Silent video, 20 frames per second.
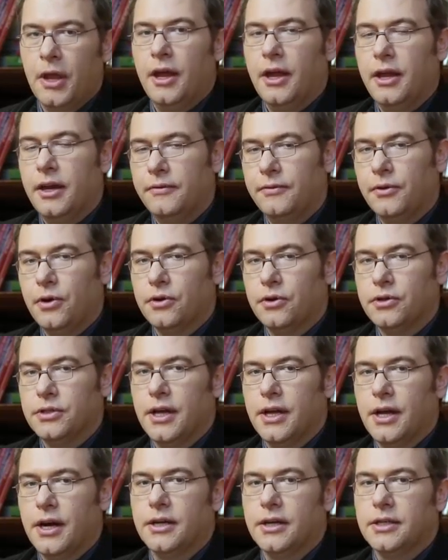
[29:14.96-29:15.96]
And of course
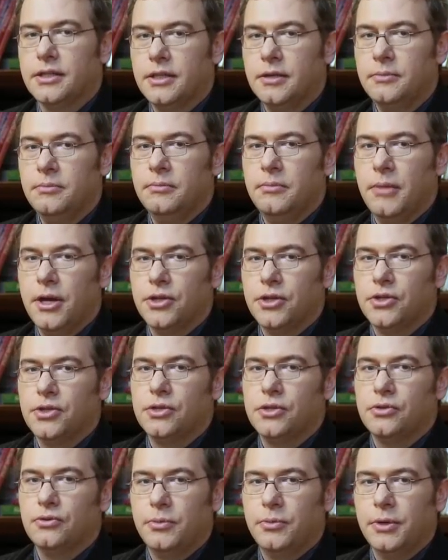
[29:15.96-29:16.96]
there are some
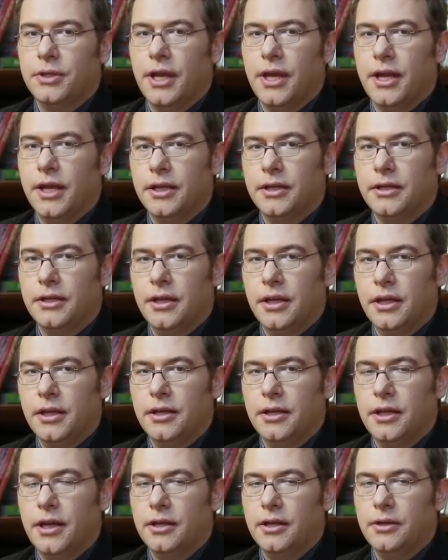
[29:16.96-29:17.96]
measures to be taken in
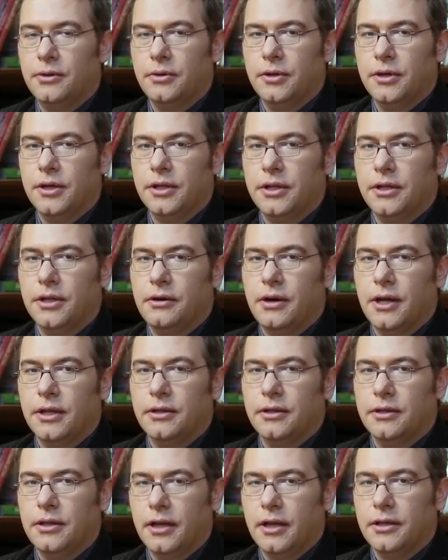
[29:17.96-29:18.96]
the
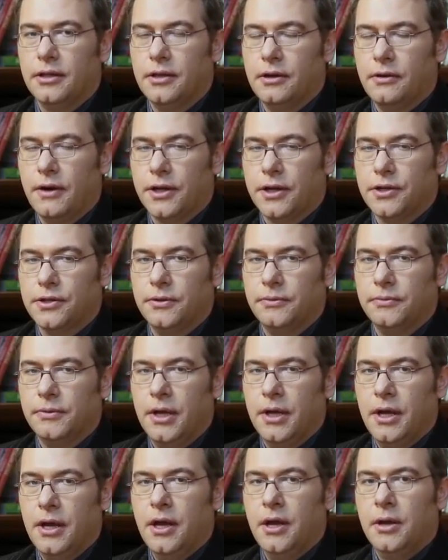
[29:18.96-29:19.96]
other direction.
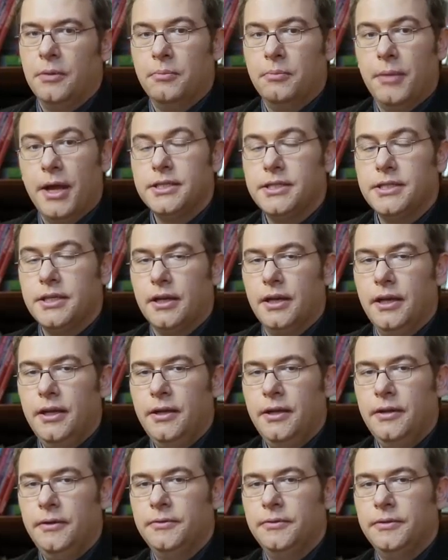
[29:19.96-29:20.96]

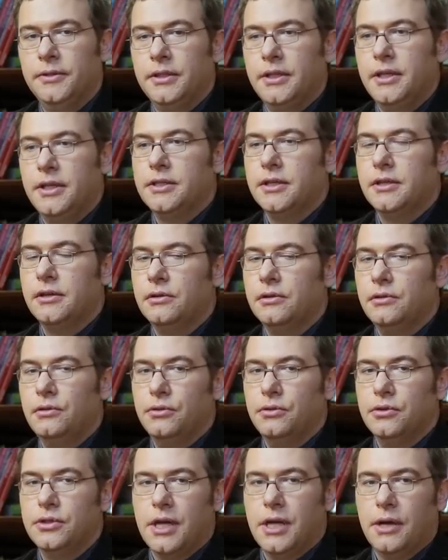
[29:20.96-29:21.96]
Basically, this
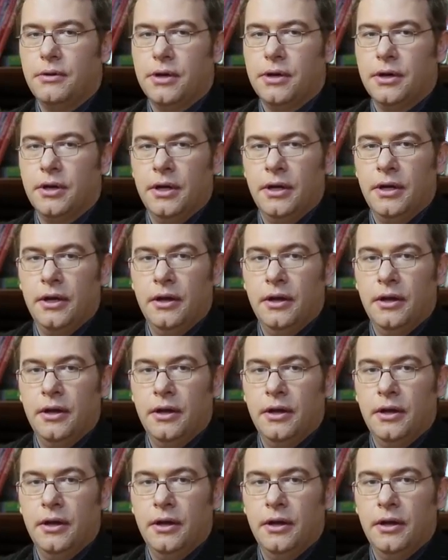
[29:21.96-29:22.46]
concludes our